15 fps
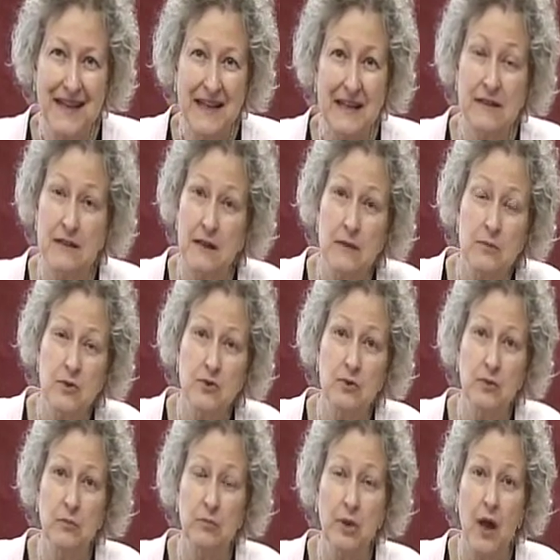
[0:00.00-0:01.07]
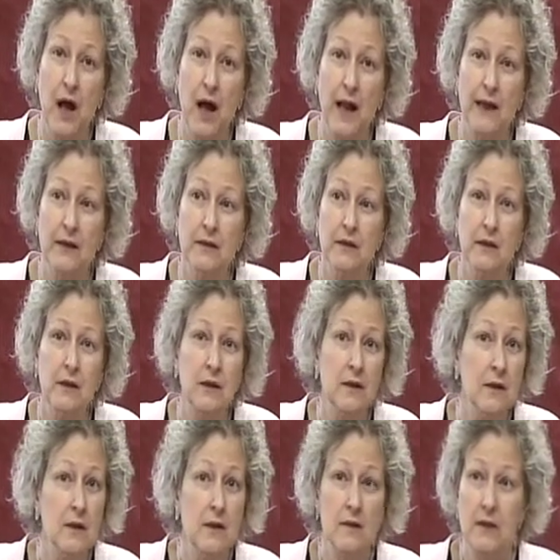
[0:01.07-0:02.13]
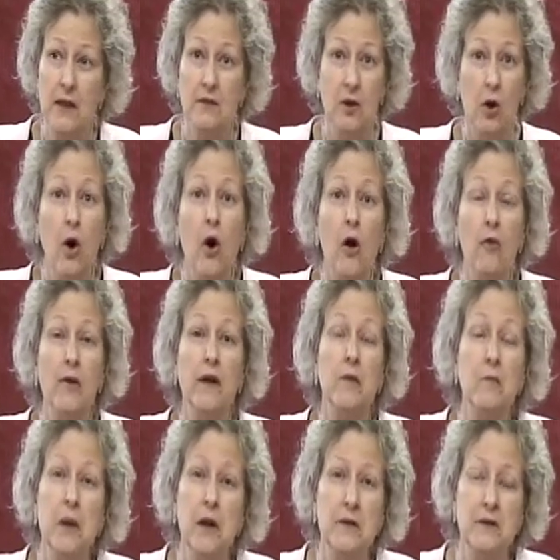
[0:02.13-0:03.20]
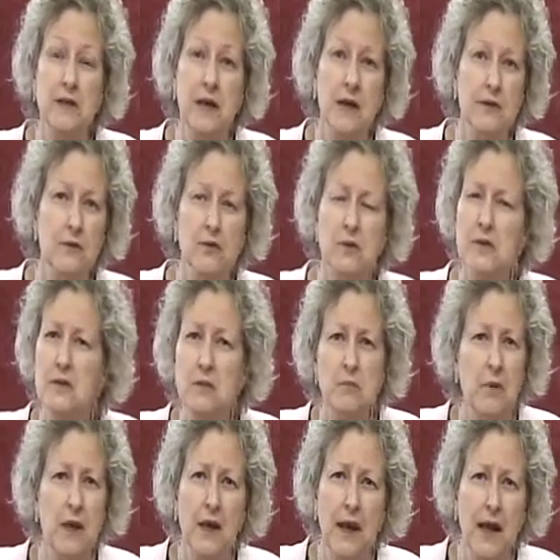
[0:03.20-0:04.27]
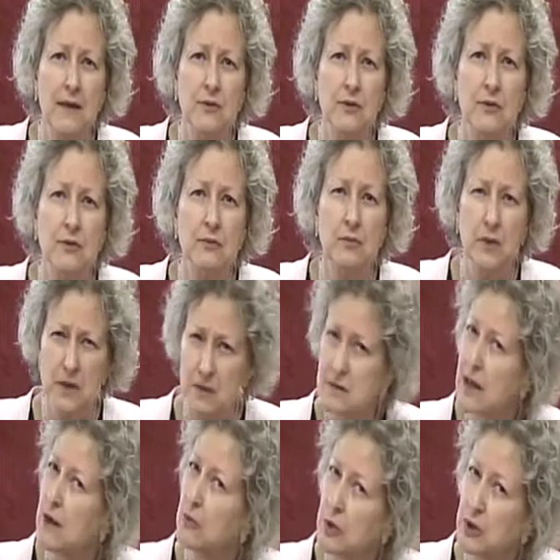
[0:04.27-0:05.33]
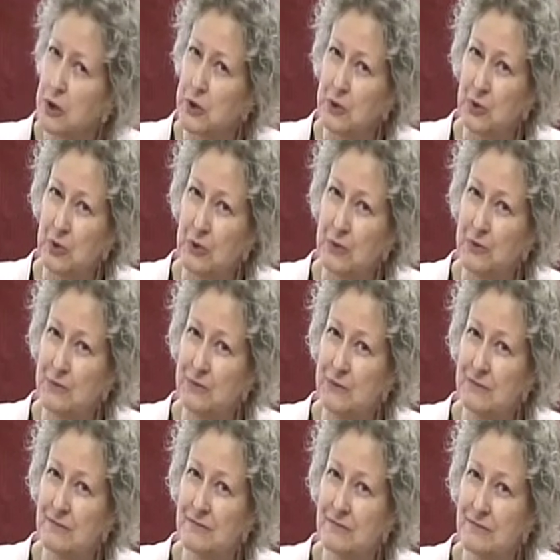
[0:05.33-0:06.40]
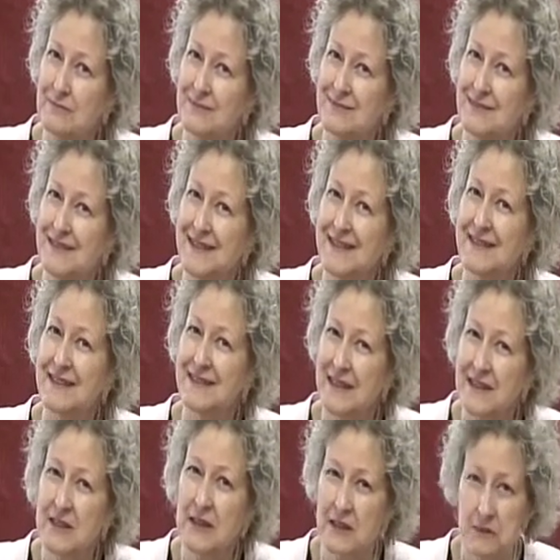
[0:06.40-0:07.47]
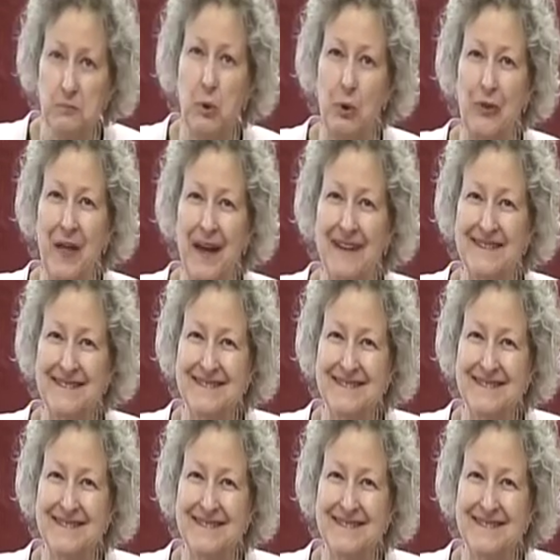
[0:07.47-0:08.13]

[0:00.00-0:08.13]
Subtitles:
It seems to imply that the call that compels the answer isn't being answered, but is that really true? Let's explore that.